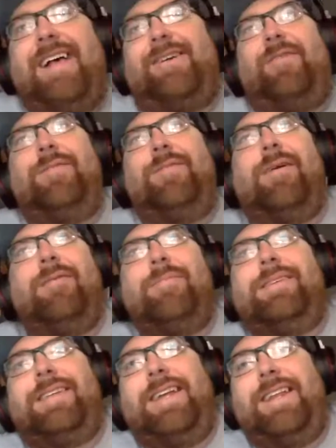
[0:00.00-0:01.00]
our female
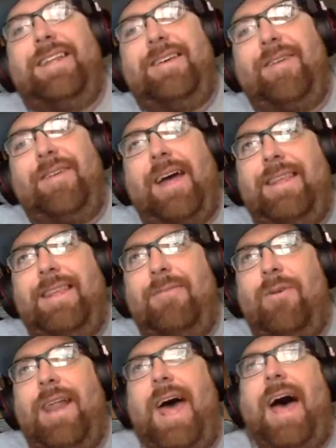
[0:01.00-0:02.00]
representative, I did
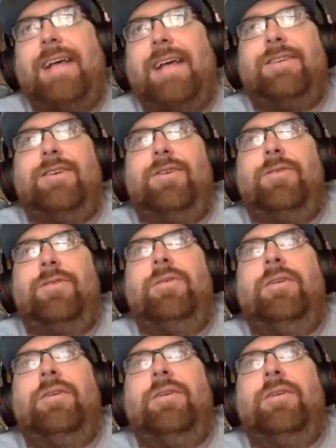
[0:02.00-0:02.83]
want to ask you: